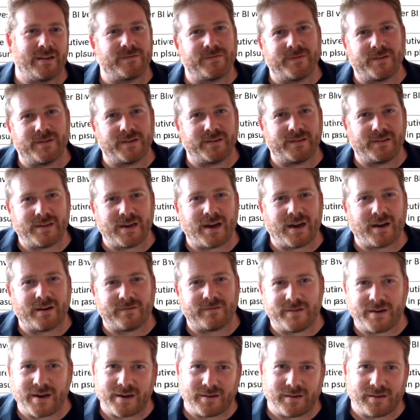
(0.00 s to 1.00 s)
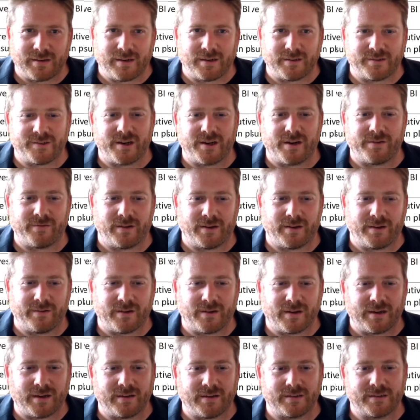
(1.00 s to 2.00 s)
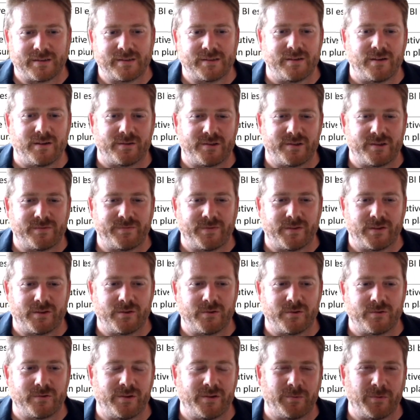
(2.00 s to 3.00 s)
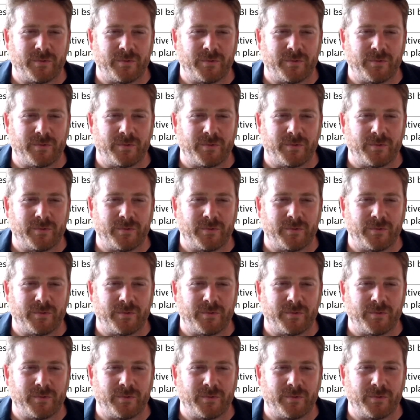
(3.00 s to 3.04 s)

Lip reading: It's for data and analytics generally, right? It's not just for the tool.